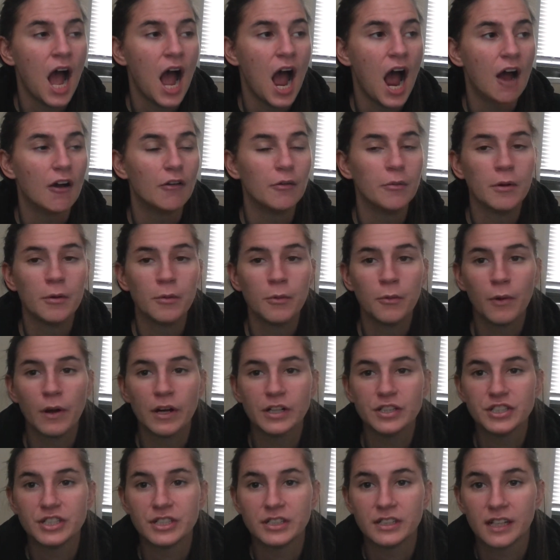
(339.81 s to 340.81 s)
I remember
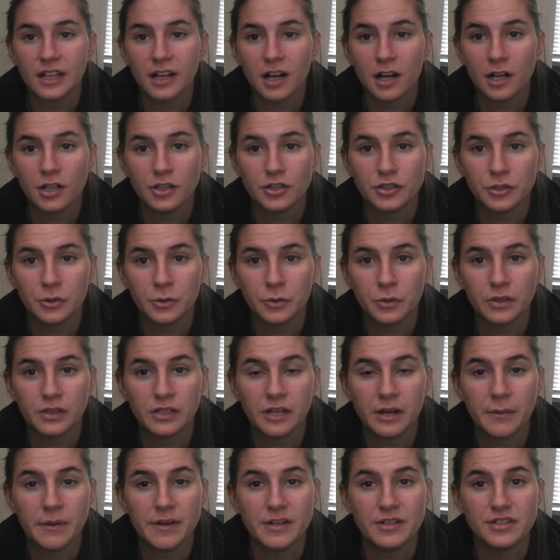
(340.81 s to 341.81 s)
watching like 101
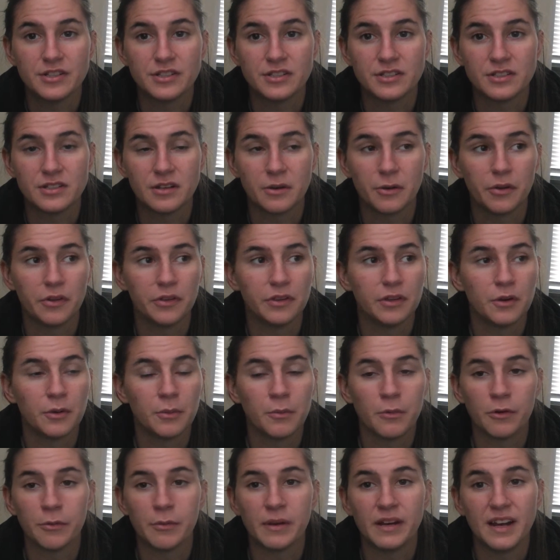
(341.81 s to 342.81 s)
Dalmatians or
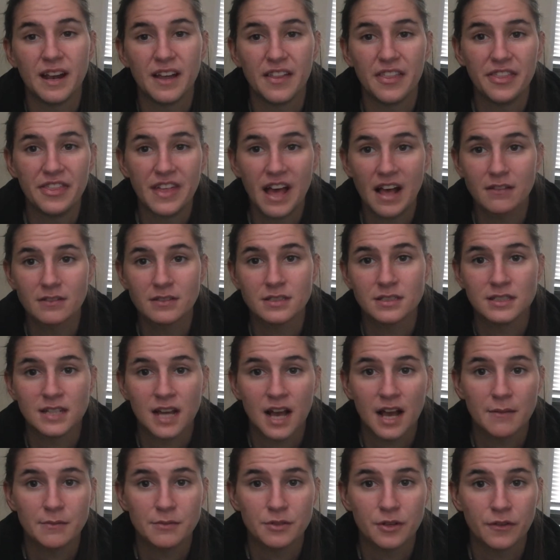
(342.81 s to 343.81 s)
Little Mermaid 1,000
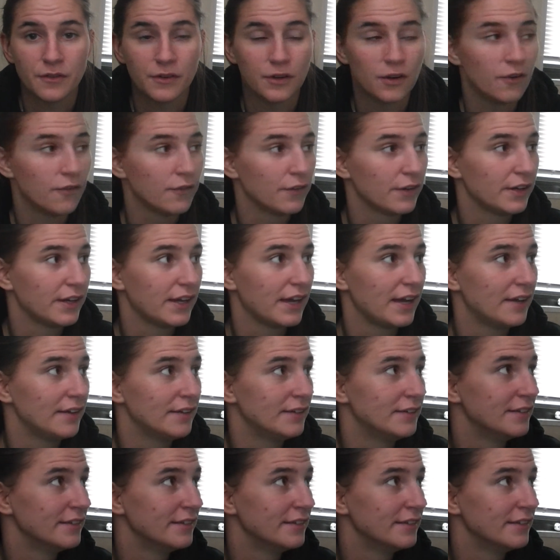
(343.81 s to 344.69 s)
times over and over again.